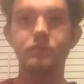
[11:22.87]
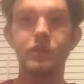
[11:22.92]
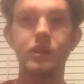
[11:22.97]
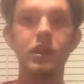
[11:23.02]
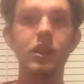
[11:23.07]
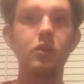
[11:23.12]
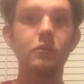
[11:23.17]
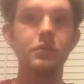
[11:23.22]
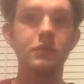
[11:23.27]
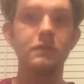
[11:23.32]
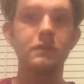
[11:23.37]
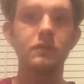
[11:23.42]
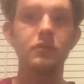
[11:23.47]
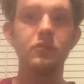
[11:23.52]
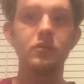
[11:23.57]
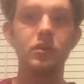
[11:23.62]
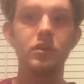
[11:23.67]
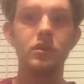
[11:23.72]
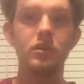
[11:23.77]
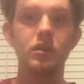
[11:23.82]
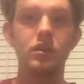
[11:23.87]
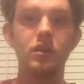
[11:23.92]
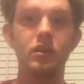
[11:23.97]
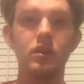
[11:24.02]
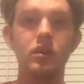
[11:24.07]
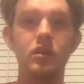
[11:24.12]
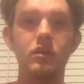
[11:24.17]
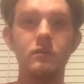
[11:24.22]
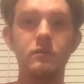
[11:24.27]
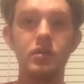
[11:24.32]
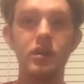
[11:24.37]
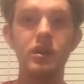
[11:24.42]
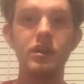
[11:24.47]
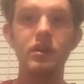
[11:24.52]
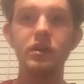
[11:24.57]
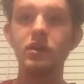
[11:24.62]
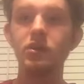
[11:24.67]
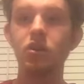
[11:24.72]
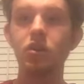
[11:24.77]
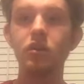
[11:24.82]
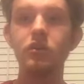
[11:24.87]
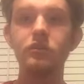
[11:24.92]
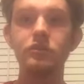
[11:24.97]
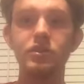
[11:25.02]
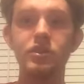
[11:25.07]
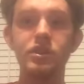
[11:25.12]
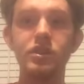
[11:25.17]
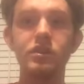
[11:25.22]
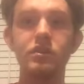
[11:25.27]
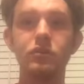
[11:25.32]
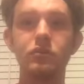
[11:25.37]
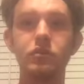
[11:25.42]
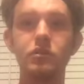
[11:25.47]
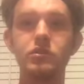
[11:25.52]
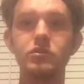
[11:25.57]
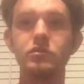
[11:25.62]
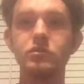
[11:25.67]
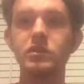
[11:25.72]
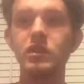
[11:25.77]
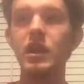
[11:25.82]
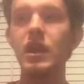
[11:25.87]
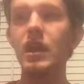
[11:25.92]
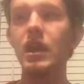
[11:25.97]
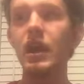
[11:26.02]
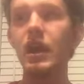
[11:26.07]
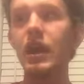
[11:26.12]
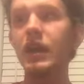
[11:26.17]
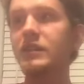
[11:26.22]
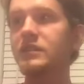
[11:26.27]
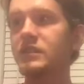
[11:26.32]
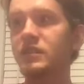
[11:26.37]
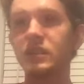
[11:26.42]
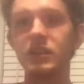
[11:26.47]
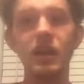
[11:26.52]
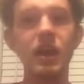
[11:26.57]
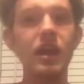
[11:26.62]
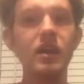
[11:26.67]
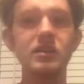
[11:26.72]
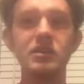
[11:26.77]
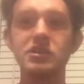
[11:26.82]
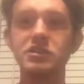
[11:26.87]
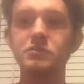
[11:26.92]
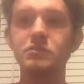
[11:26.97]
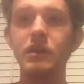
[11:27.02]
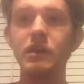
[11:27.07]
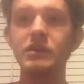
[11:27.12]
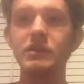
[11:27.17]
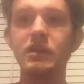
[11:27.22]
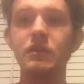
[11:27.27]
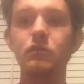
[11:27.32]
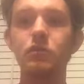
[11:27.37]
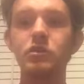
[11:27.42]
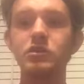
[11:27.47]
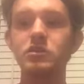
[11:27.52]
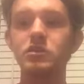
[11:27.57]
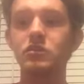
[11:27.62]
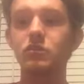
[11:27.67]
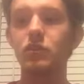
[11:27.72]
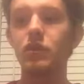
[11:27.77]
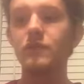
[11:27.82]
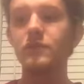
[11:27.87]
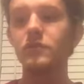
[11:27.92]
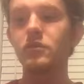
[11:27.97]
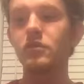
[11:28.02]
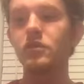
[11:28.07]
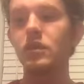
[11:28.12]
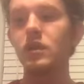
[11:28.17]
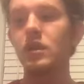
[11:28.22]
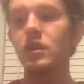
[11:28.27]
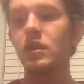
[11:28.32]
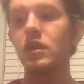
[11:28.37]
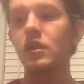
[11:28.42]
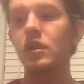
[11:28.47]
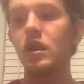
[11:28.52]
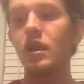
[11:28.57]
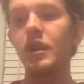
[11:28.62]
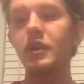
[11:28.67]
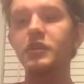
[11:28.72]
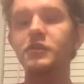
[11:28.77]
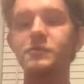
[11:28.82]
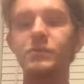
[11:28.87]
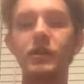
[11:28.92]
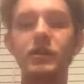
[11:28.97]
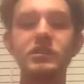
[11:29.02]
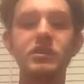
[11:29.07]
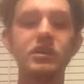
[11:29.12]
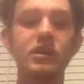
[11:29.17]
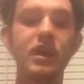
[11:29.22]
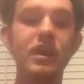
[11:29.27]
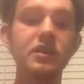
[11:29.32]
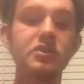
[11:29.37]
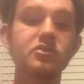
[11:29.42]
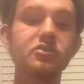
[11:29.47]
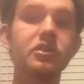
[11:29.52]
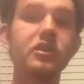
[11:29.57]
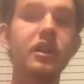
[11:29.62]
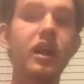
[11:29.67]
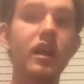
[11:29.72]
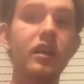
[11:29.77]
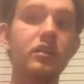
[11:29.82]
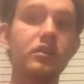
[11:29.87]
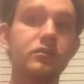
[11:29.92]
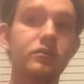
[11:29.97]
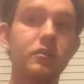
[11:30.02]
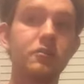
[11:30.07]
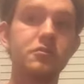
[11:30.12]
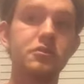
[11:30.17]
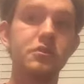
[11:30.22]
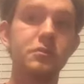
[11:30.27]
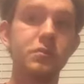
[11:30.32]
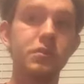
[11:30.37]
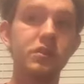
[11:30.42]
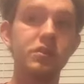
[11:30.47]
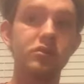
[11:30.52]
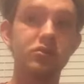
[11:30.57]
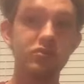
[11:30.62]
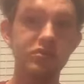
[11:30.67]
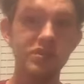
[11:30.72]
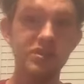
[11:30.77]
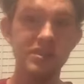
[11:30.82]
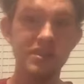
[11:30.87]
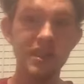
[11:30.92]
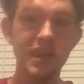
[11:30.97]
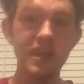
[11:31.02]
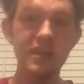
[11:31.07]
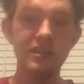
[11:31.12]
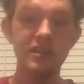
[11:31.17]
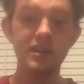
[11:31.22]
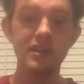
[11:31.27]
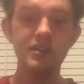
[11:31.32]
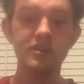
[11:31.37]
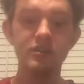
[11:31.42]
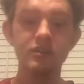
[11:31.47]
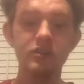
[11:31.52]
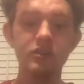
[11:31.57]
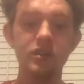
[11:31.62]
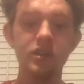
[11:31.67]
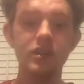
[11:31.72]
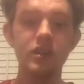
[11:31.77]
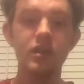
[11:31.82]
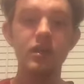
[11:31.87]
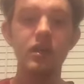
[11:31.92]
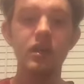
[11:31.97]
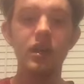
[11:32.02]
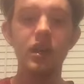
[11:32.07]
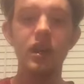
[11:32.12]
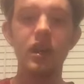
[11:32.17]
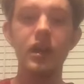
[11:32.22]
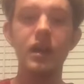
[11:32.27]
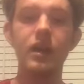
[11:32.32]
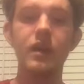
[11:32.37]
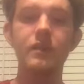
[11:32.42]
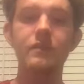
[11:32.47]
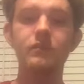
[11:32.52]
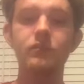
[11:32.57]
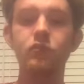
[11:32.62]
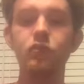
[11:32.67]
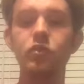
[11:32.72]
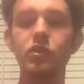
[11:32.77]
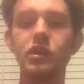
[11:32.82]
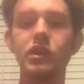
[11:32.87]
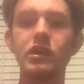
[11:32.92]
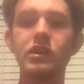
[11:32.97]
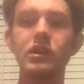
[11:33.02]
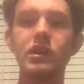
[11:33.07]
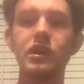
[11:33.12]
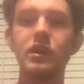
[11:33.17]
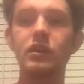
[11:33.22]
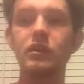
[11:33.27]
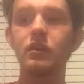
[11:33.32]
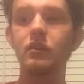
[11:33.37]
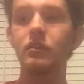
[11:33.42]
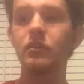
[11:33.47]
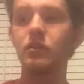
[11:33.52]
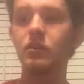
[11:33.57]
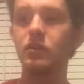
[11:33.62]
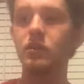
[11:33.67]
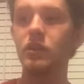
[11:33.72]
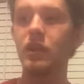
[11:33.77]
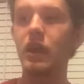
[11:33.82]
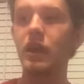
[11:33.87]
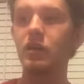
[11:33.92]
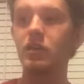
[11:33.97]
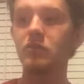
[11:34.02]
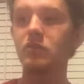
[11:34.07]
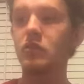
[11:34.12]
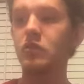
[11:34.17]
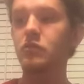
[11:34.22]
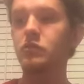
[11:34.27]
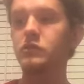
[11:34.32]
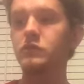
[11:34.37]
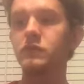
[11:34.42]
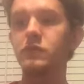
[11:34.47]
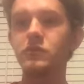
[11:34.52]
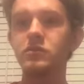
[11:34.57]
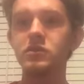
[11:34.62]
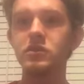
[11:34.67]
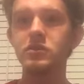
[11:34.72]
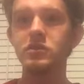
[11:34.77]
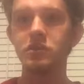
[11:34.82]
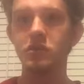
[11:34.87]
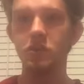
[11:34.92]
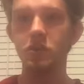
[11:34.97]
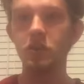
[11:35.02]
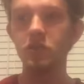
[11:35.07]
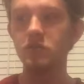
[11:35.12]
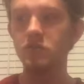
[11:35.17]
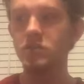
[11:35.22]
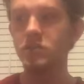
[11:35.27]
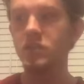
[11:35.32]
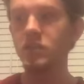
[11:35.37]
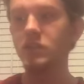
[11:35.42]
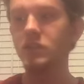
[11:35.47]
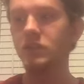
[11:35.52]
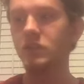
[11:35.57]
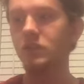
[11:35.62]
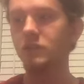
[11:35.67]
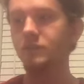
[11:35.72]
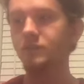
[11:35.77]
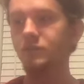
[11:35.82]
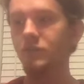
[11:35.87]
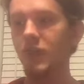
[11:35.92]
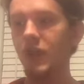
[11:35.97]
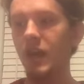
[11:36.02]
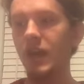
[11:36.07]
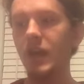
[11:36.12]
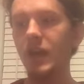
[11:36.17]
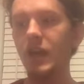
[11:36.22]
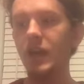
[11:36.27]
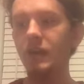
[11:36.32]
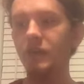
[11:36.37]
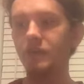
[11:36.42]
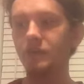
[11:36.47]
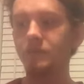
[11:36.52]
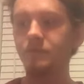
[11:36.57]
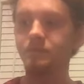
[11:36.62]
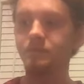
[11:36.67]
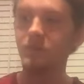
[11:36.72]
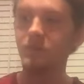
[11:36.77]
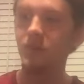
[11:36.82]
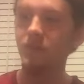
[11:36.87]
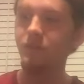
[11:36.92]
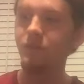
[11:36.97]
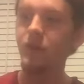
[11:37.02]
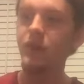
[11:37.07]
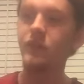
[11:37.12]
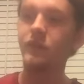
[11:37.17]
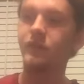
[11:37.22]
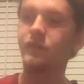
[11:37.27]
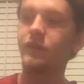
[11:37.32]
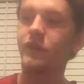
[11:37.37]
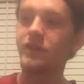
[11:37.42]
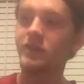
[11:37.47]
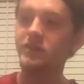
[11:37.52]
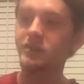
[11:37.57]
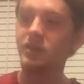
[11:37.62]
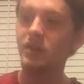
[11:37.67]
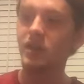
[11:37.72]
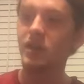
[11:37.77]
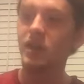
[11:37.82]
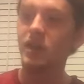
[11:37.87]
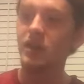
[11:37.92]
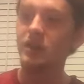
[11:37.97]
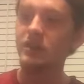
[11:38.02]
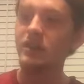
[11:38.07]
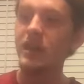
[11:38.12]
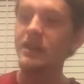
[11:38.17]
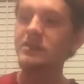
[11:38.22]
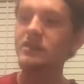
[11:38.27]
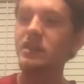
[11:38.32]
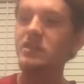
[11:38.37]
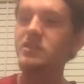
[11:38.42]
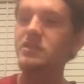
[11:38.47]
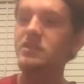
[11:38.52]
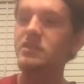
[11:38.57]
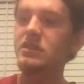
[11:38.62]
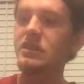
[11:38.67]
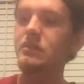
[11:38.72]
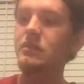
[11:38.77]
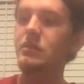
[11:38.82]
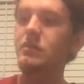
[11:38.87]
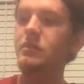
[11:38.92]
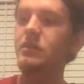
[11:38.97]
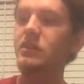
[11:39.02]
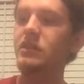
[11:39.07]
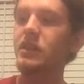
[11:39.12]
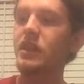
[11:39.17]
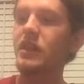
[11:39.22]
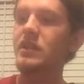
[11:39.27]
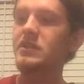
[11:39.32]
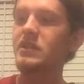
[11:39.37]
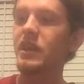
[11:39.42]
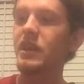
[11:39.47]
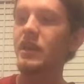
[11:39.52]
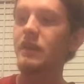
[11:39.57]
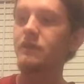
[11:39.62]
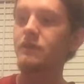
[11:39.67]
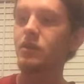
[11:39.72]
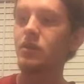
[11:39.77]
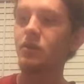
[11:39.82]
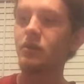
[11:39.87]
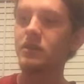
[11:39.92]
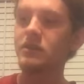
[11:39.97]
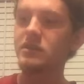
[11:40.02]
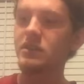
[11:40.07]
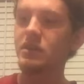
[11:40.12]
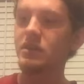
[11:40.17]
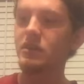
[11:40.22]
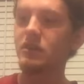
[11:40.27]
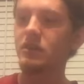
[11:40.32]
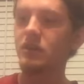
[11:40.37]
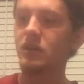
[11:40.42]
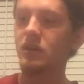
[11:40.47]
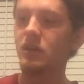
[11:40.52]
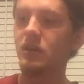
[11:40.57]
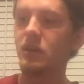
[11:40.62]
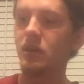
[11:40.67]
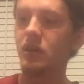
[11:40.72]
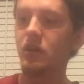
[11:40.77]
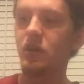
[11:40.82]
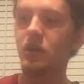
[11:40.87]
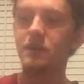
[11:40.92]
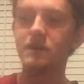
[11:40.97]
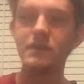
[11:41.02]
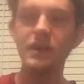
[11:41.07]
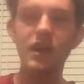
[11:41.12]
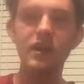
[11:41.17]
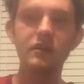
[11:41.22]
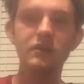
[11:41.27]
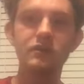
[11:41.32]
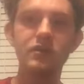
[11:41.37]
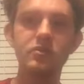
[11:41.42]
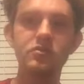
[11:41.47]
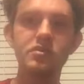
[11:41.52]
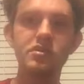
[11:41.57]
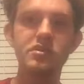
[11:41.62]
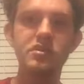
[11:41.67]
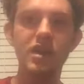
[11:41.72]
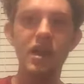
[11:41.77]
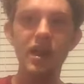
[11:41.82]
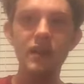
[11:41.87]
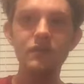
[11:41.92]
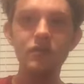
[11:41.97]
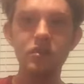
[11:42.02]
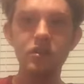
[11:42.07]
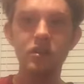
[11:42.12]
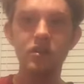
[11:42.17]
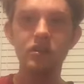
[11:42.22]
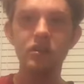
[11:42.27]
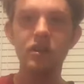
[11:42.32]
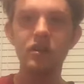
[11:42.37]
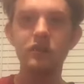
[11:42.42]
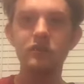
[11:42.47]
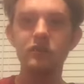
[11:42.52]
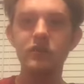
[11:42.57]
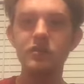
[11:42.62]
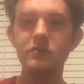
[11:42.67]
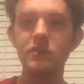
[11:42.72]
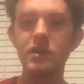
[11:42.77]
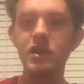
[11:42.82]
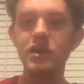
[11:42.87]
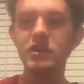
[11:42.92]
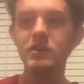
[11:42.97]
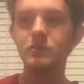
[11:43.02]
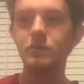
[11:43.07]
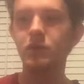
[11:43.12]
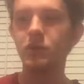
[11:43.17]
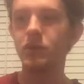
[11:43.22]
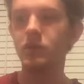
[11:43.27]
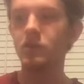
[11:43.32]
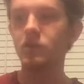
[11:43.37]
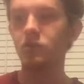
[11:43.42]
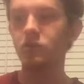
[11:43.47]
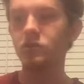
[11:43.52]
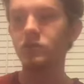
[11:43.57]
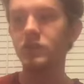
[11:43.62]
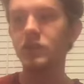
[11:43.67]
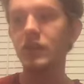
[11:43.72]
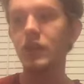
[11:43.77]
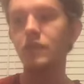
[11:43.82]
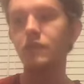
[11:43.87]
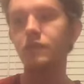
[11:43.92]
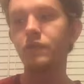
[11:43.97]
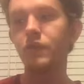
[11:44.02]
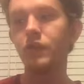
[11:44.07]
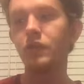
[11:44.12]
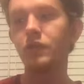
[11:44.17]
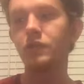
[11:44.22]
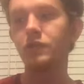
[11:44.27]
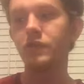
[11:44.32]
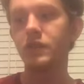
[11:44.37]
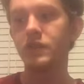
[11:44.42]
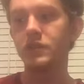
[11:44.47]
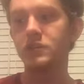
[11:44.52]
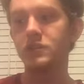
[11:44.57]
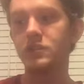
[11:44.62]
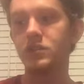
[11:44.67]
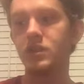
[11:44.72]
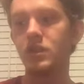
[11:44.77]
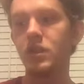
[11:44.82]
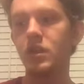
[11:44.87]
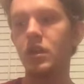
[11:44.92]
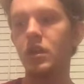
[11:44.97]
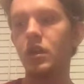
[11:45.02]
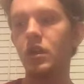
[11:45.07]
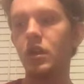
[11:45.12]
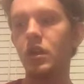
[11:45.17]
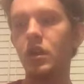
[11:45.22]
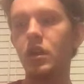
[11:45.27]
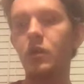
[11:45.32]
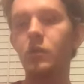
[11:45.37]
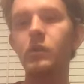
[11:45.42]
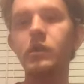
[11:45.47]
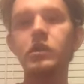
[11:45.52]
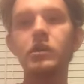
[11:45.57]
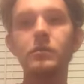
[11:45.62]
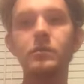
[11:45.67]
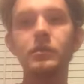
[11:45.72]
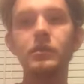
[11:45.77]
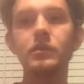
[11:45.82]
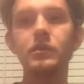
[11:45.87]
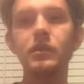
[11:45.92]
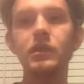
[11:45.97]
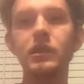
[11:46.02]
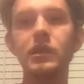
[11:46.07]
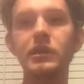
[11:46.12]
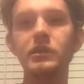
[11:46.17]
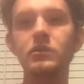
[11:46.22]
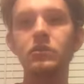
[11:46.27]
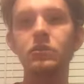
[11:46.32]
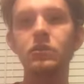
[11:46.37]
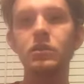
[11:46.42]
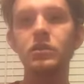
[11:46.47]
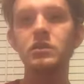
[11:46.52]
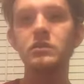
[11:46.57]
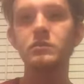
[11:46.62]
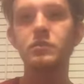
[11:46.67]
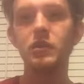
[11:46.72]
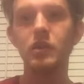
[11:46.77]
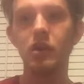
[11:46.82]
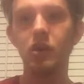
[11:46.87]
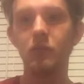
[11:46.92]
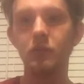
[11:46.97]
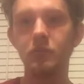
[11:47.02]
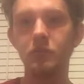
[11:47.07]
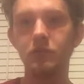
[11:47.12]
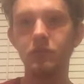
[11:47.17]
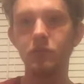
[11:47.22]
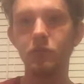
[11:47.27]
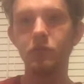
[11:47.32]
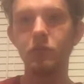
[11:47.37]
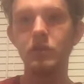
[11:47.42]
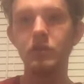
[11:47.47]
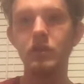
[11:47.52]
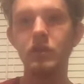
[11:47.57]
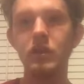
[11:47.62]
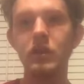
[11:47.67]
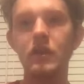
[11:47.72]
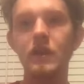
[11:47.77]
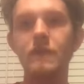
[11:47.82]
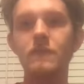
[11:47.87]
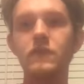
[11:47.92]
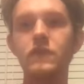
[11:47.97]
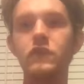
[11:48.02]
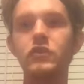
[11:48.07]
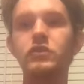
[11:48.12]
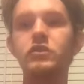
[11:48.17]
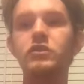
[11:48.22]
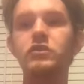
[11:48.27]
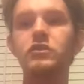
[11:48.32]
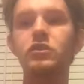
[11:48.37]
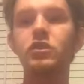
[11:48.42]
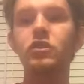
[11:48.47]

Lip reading: Penelope Ford pinned Hikaru Shida, which was, I did not expect that whatsoever. I expected actually Nyla Rose to pin Chris Statlander, and we're going to get Nyla Rose versus Hikaru Shida at Fyter Fest. That doesn't seem to be the case. I have no idea if Nyla Rose is ever going to get a rematch, but it looks like at Fyter Fest, we could be leaning towards Penelope Ford versus